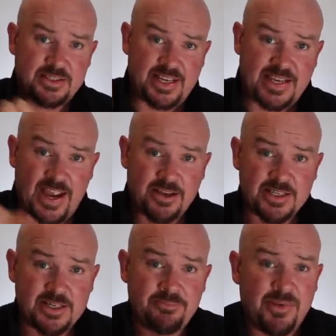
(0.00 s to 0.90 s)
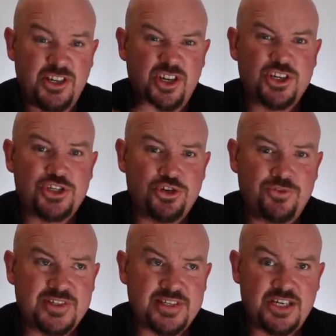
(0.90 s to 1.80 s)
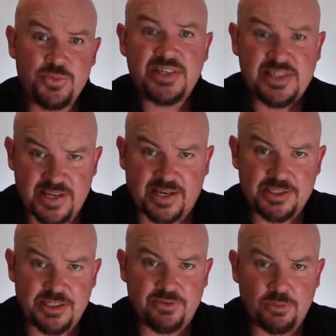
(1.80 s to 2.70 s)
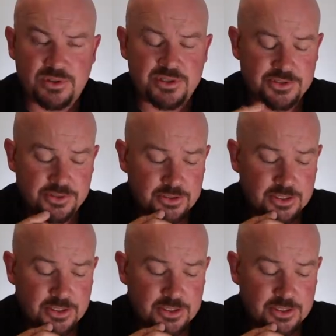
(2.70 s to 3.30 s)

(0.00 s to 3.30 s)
that counter and you can shoot for say 20 seconds if you wanted to.